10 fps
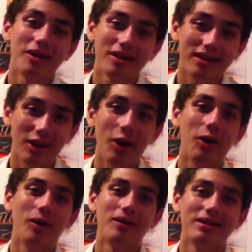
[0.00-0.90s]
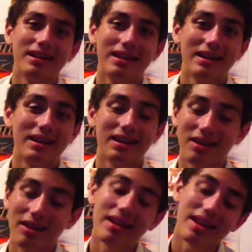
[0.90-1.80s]
So, it's,
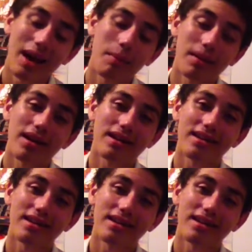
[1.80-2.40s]
it's happening.